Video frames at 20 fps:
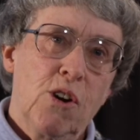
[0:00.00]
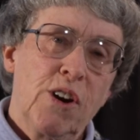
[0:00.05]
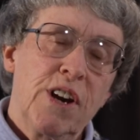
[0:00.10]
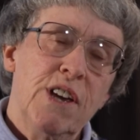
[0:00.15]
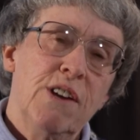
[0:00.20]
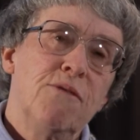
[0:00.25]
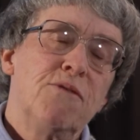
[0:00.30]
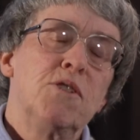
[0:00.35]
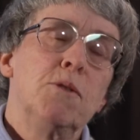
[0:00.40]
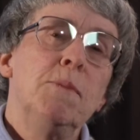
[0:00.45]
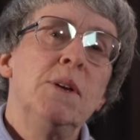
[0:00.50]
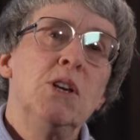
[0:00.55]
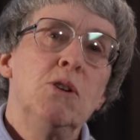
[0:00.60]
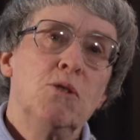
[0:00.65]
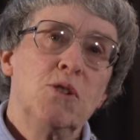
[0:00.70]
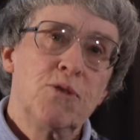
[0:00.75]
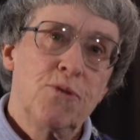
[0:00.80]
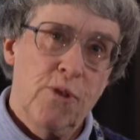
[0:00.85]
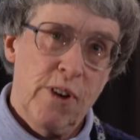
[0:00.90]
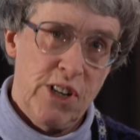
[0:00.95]
gift to be
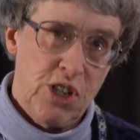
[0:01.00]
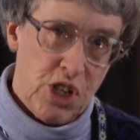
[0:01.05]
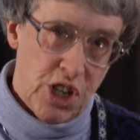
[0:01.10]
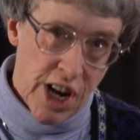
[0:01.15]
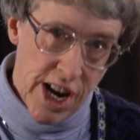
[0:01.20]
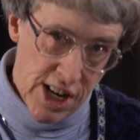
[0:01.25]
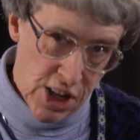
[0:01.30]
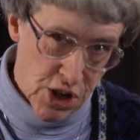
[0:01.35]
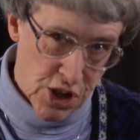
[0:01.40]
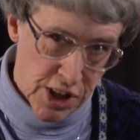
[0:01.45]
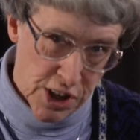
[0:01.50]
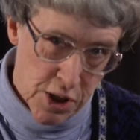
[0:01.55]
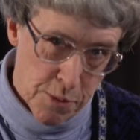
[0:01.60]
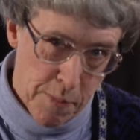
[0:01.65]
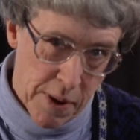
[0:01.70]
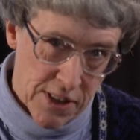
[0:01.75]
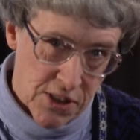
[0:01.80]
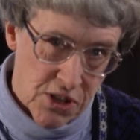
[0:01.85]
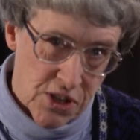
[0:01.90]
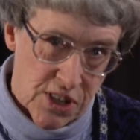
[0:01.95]
used for education
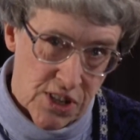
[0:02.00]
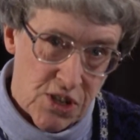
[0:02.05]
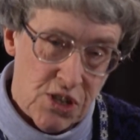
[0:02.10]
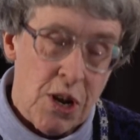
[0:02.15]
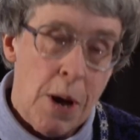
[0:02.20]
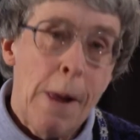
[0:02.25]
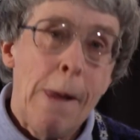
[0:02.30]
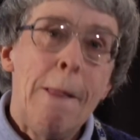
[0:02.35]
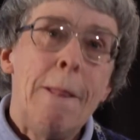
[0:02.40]
expenses,